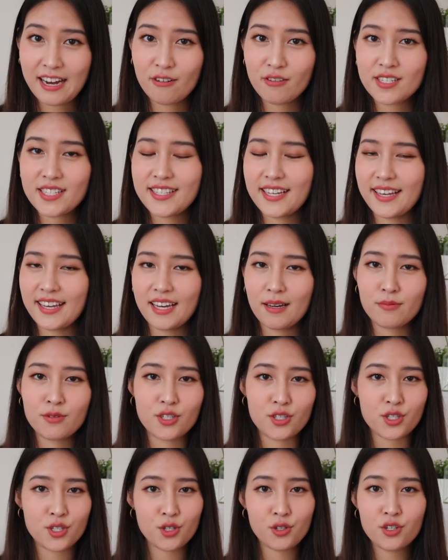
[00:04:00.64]
I was staying up
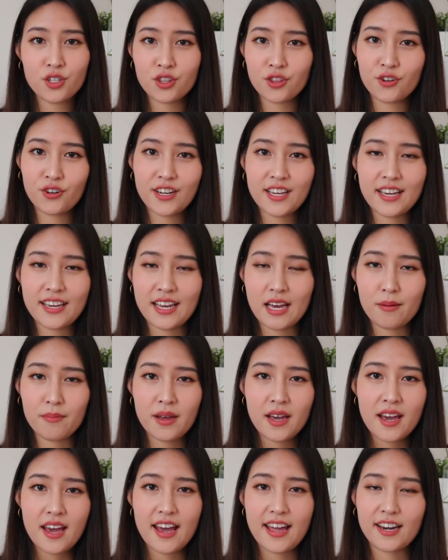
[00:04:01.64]
to 2 to 3 a.m.
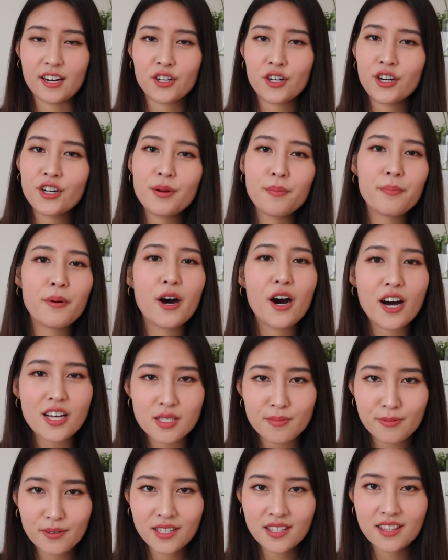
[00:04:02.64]
and I couldn't
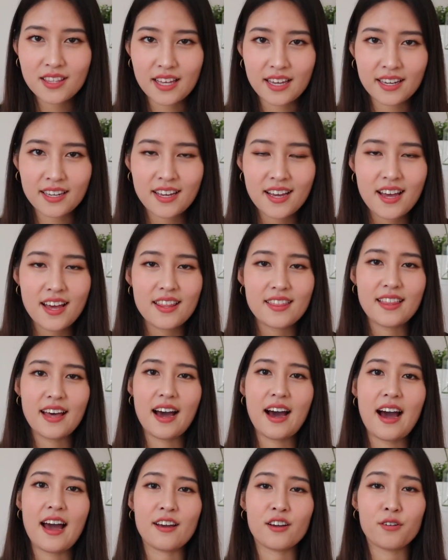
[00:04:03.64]
possibly think
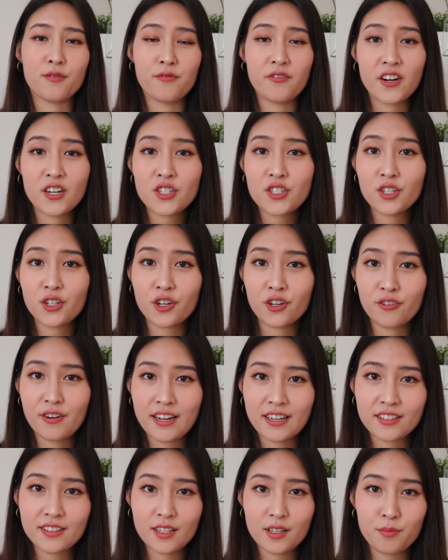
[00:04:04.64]
that I could function
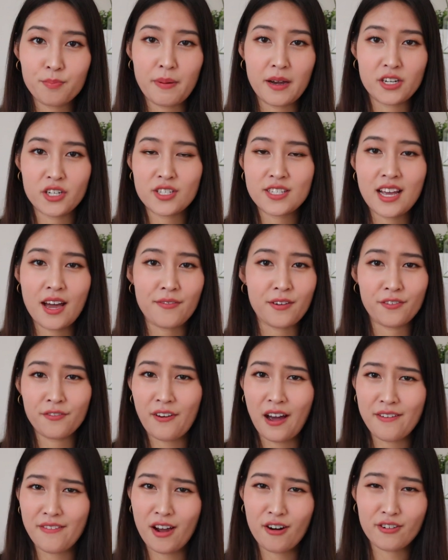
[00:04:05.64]
correctly by just having
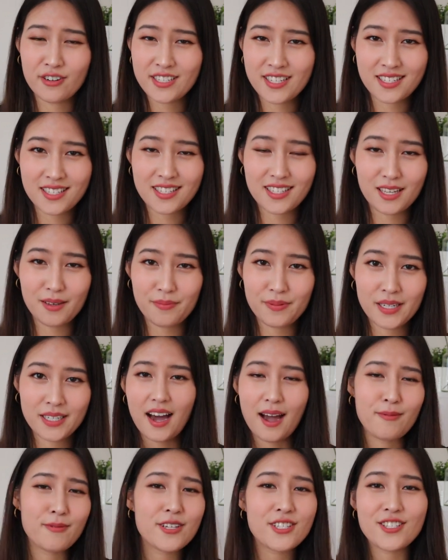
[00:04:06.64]
5 hours of sleep.
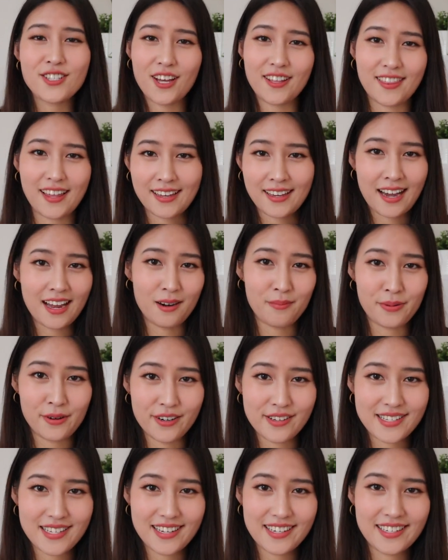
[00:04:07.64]
I'm just not that kind of
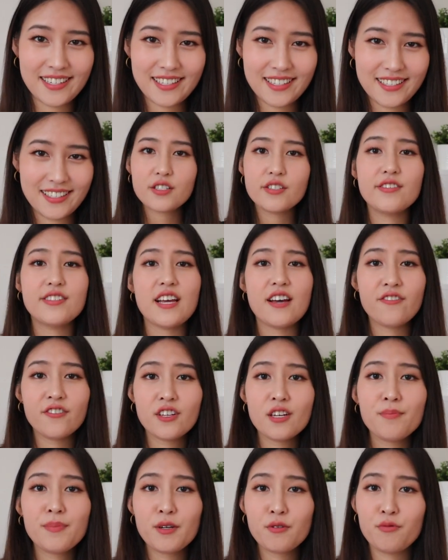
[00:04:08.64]
person. So
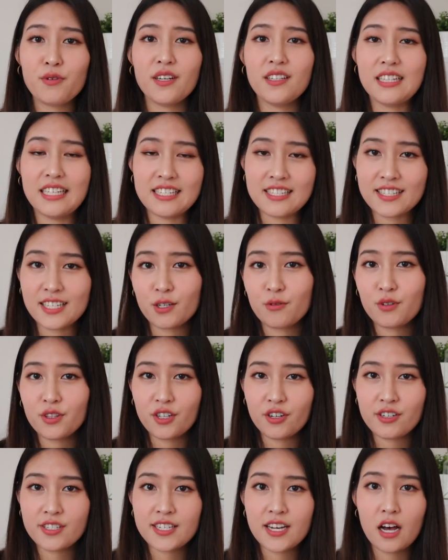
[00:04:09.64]
definitely be realistic with
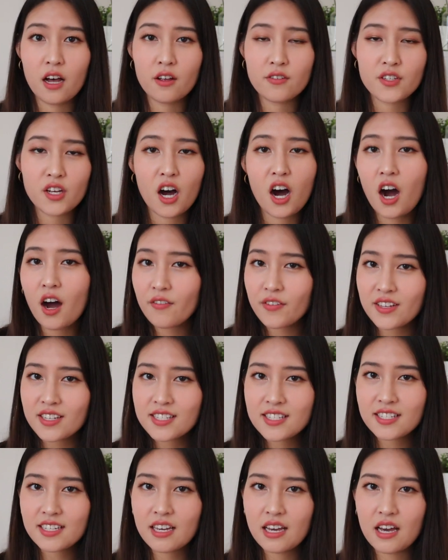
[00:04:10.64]
yourselves.
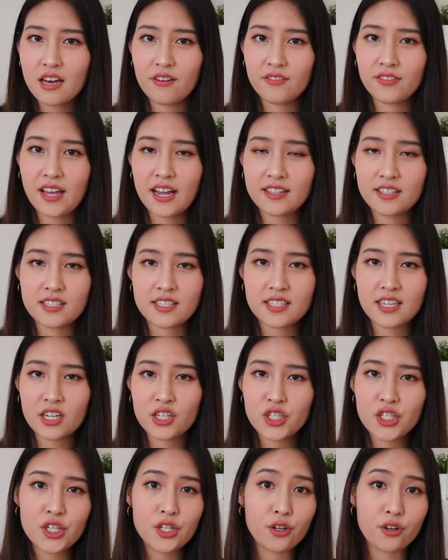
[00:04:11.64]
Obviously, if that
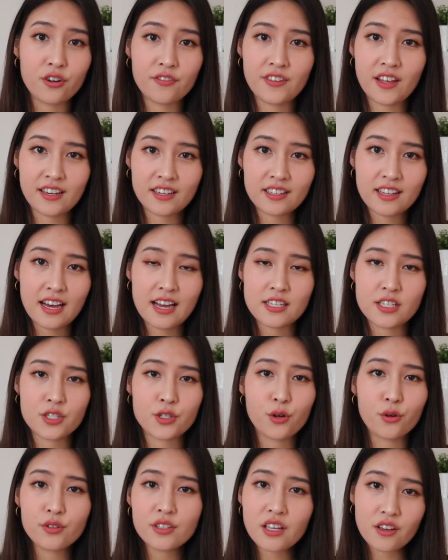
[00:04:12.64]
discussion or if that class is
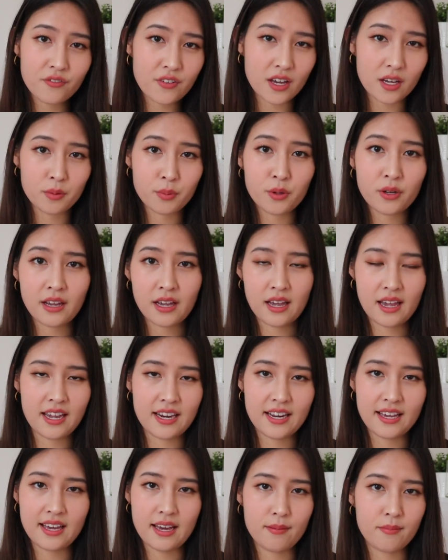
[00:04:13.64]
only available at
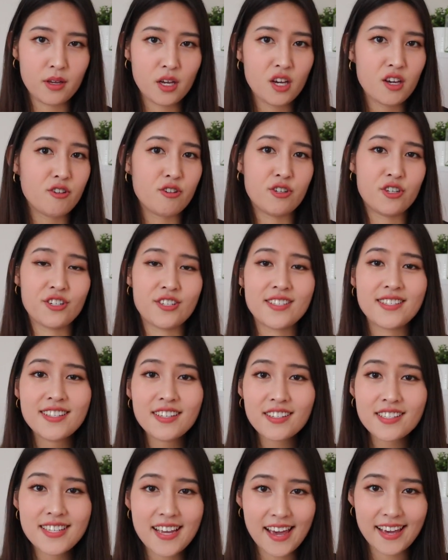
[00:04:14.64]
8 a.m., you should
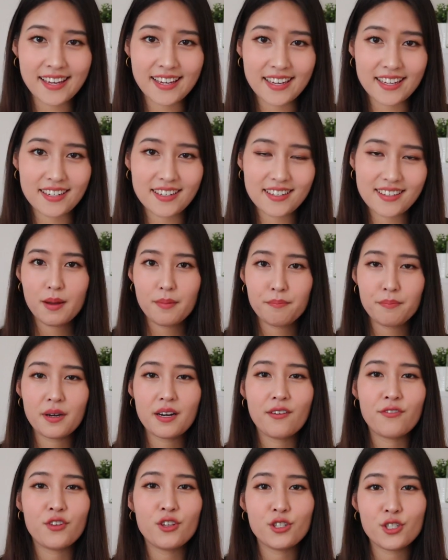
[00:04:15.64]
still take it. But
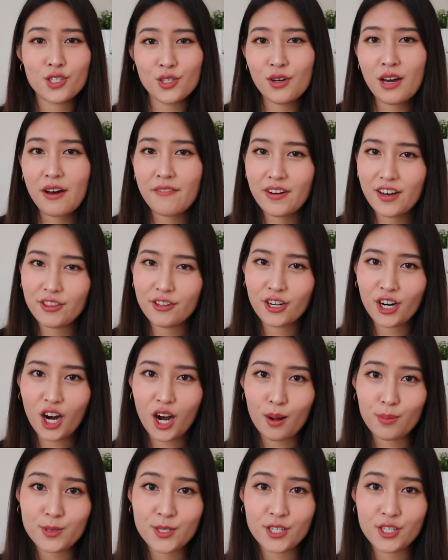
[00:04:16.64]
if you do have other
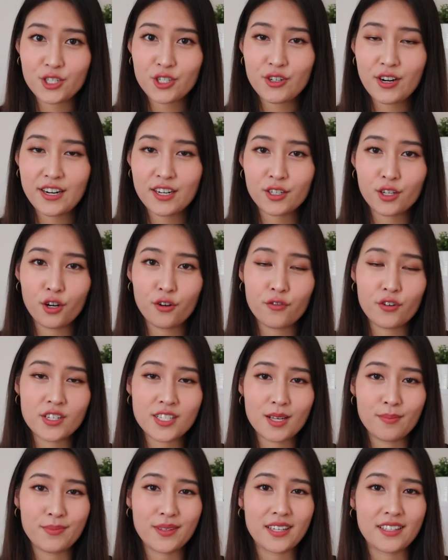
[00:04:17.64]
options, try to go for
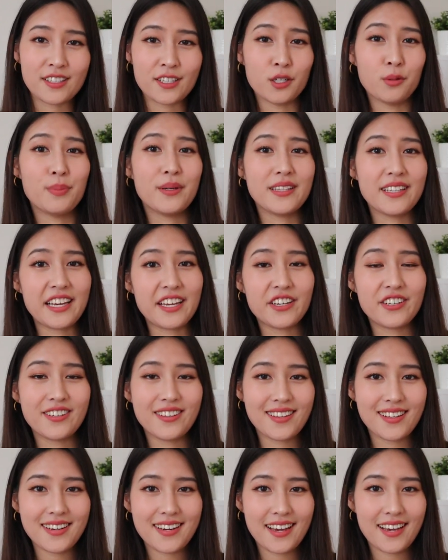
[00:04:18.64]
something a little bit later
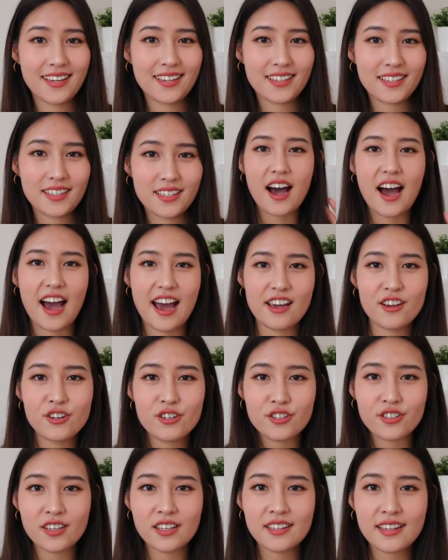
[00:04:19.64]
in the day. I
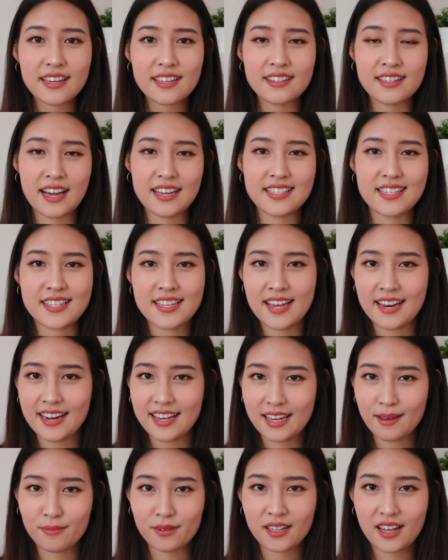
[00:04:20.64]
usually like 9 to 10
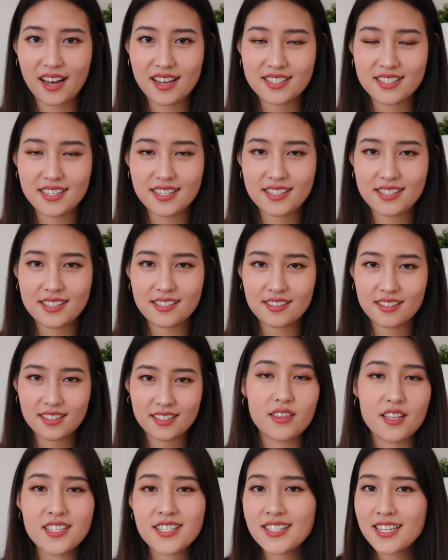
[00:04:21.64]
a.m. classes.
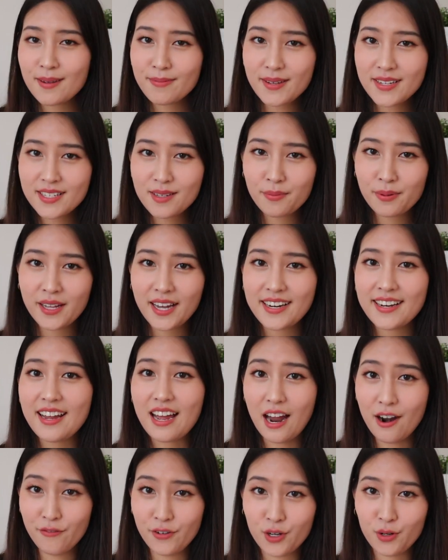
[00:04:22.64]
This tip doesn't apply
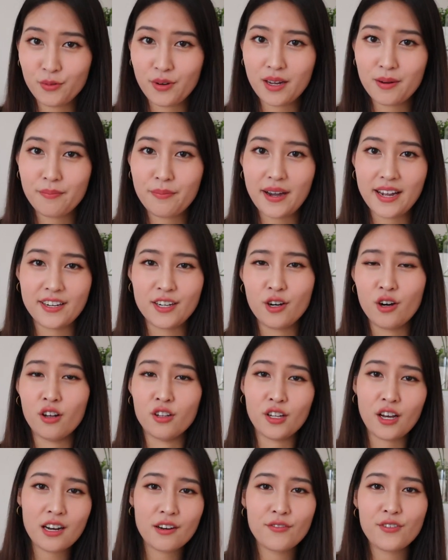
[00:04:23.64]
to everyone, but I know a
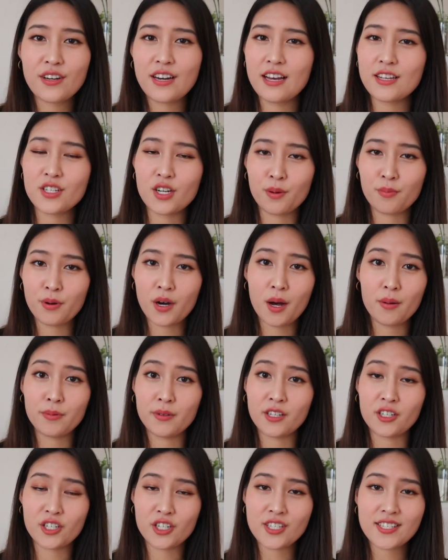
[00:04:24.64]
lot of you guys are
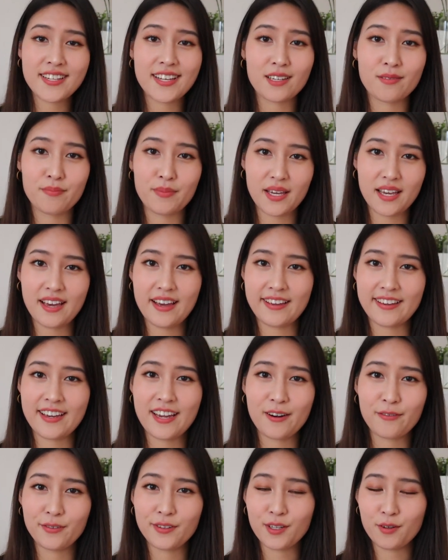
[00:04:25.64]
probably just like me and
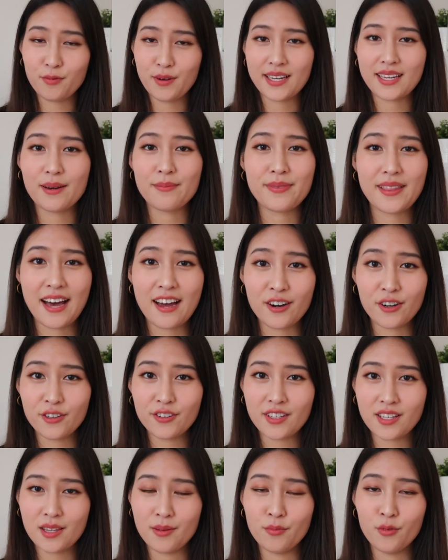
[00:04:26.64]
can't really wake up that
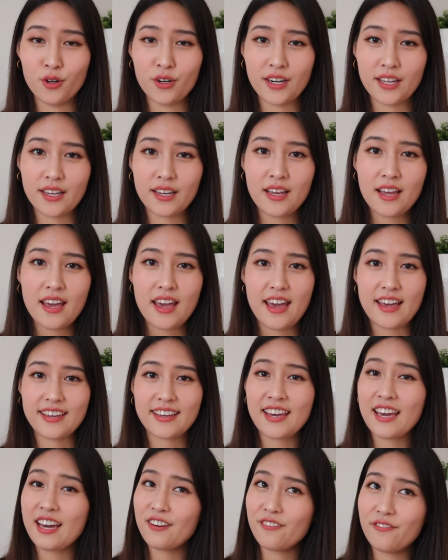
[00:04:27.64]
early in the morning
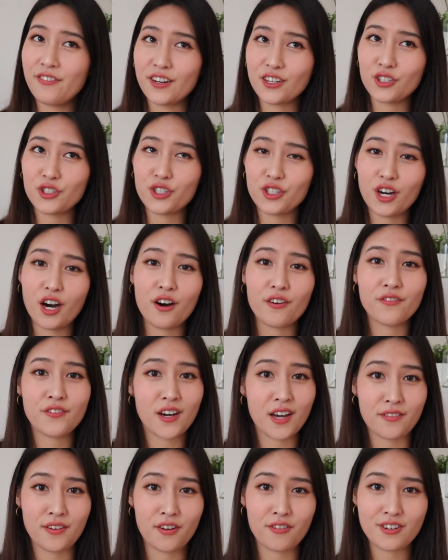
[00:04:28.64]
and can't function off
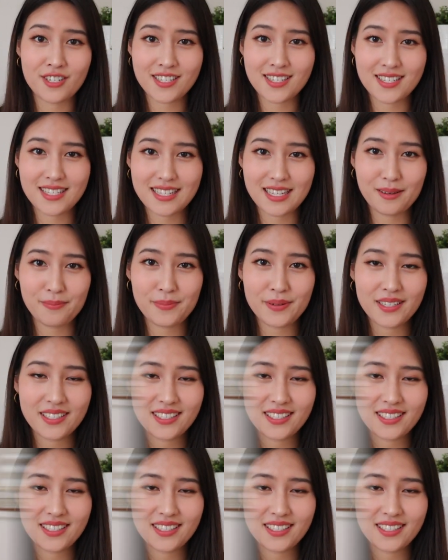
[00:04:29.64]
5 hours of sleep.